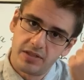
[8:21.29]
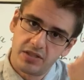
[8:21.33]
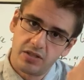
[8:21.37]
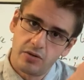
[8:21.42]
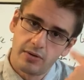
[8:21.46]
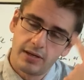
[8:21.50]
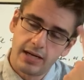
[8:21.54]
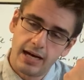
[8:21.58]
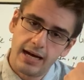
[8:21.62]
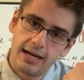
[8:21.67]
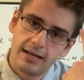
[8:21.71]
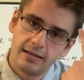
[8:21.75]
So
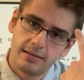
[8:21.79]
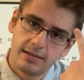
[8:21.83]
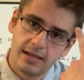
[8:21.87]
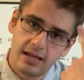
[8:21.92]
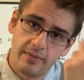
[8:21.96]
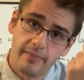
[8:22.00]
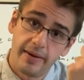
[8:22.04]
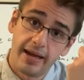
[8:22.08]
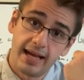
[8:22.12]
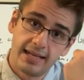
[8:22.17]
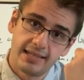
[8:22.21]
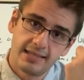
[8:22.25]
God
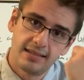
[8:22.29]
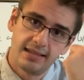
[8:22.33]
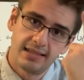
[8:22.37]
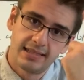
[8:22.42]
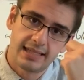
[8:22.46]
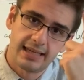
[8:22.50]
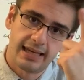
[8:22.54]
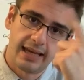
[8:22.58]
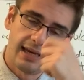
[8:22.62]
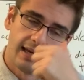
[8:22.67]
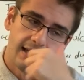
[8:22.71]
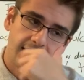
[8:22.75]
commands in this
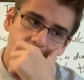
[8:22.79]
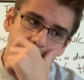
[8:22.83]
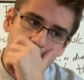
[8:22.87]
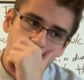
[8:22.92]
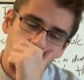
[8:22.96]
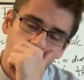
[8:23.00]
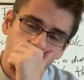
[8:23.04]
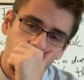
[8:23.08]
case,